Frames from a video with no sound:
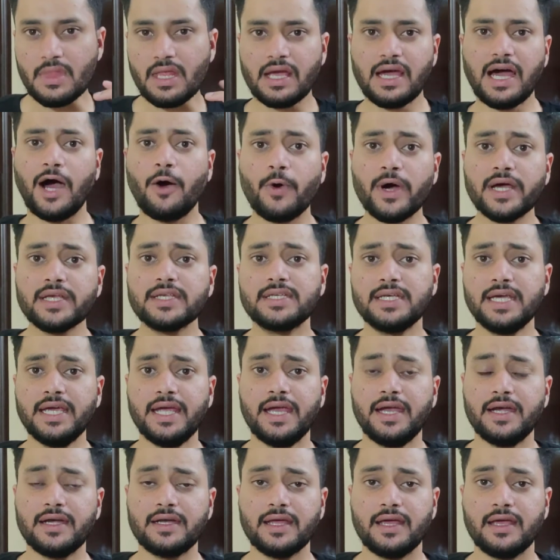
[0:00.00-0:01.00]
How I
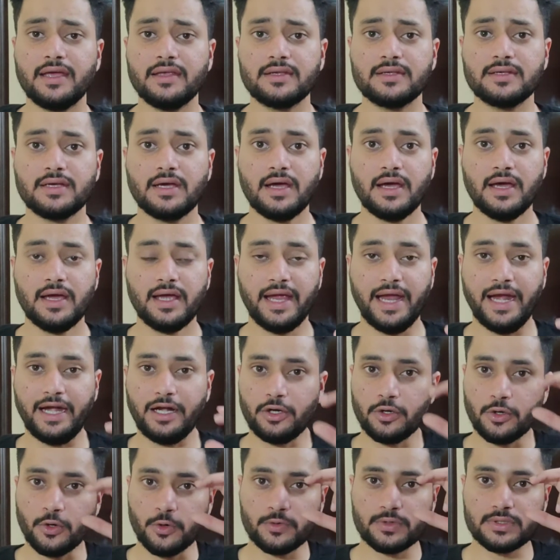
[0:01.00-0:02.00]
see it is,
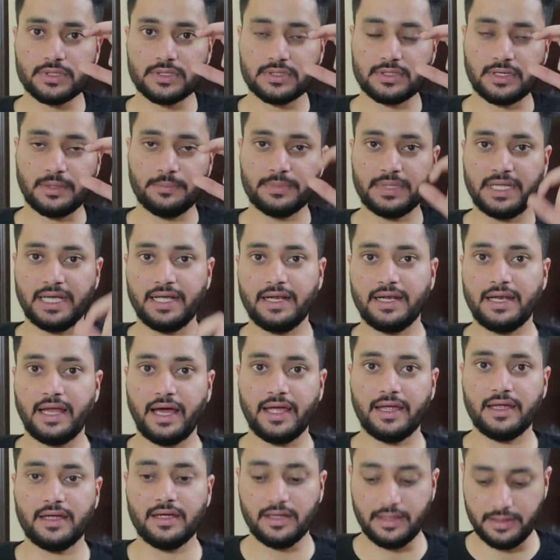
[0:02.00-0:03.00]
it looks something
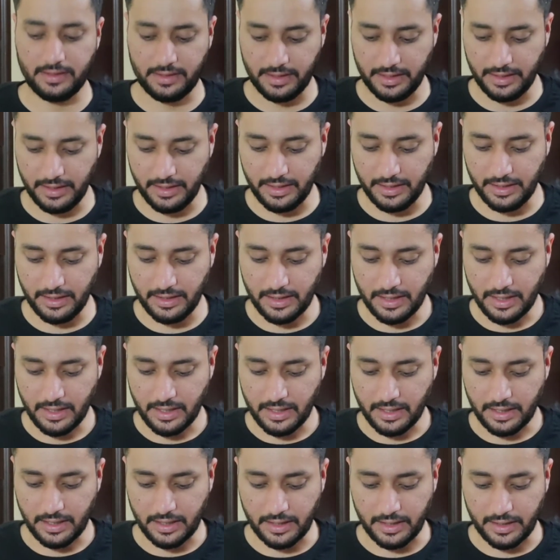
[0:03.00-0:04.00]
like the
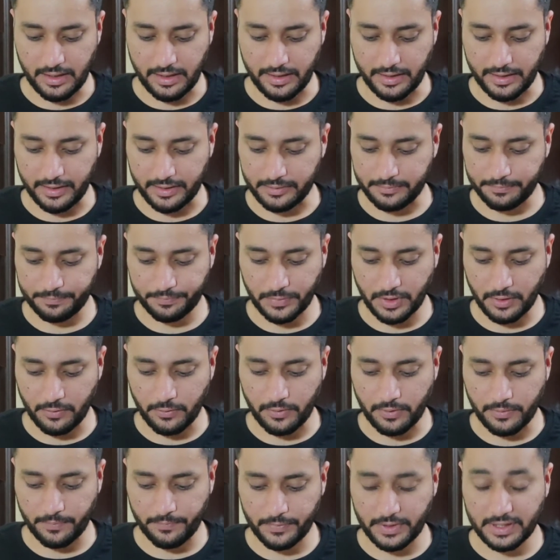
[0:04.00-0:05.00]

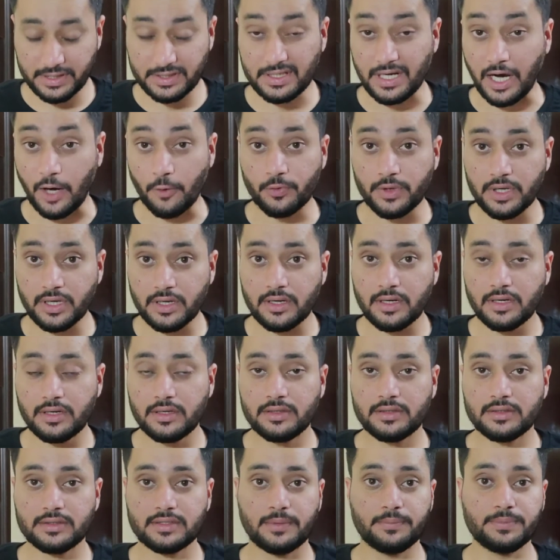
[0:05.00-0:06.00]
scouter,
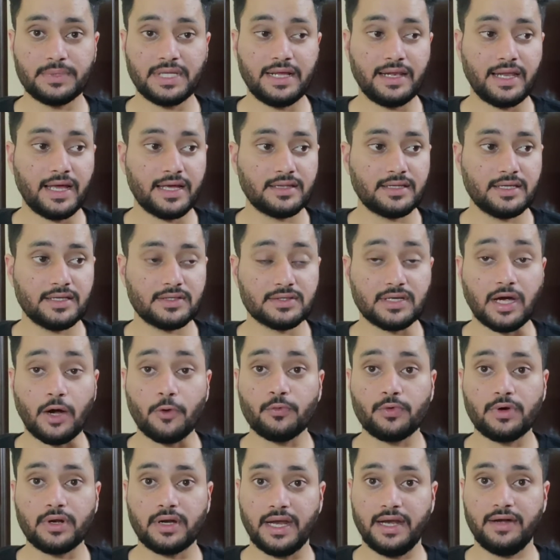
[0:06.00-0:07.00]
something like the
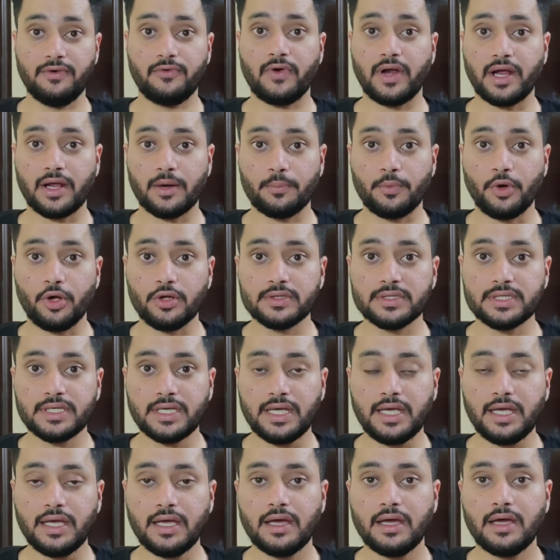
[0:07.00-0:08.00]
scouter in Dragon Ball
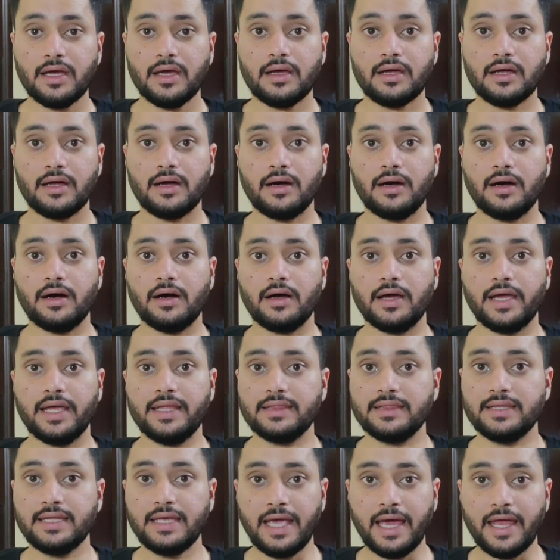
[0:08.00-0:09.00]
Z,
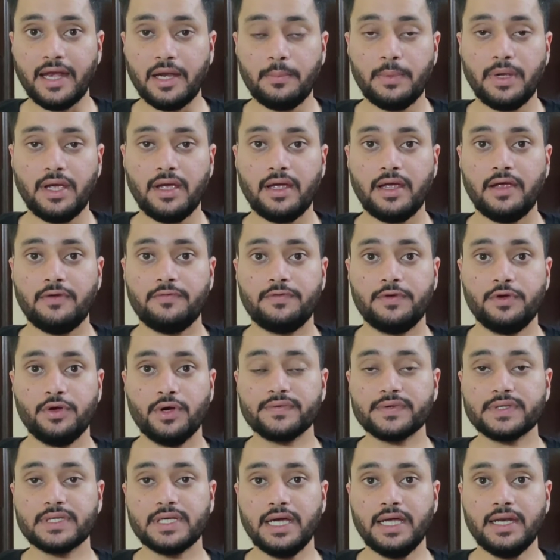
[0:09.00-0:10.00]
in the anime, if you
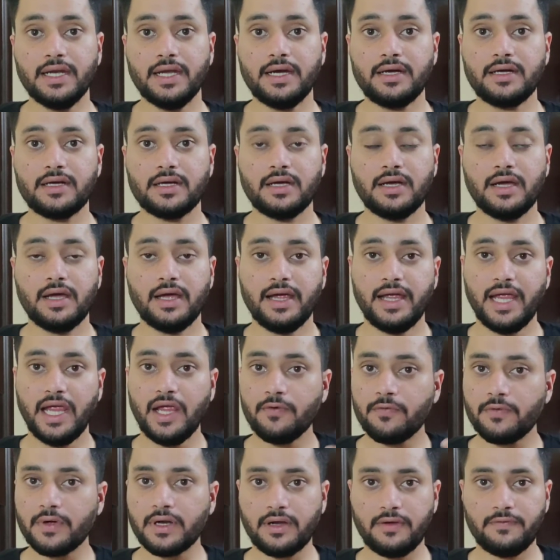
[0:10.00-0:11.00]
have seen it.
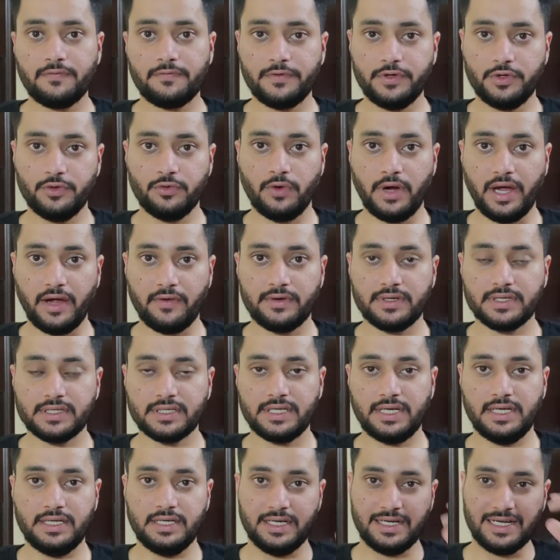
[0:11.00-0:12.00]
Even if you haven't
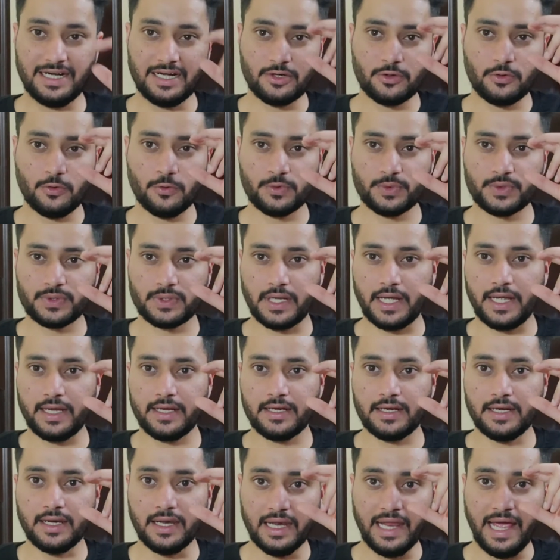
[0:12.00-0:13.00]
seen it, it looks
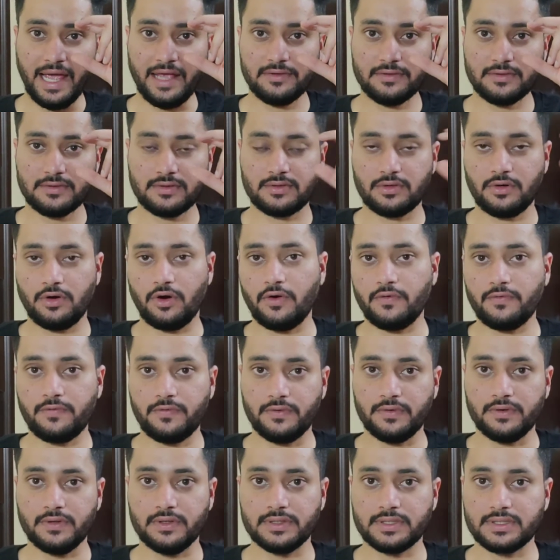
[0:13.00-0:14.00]
like a lens of
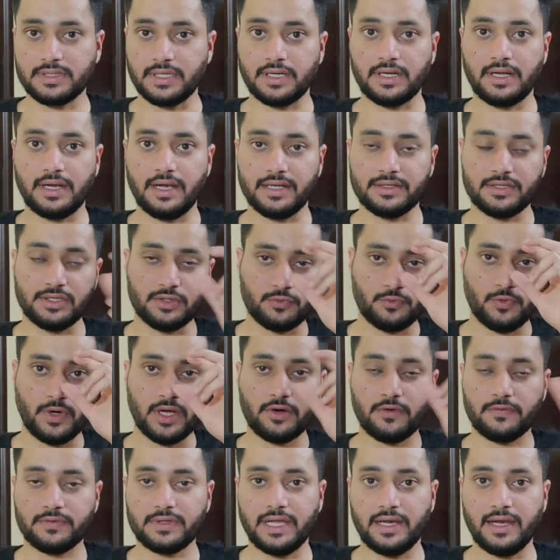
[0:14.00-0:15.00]
sunglasses,
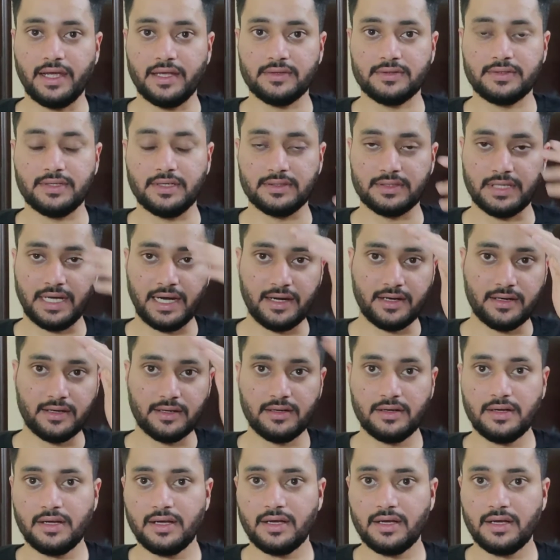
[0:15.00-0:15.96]
one of the lenses, and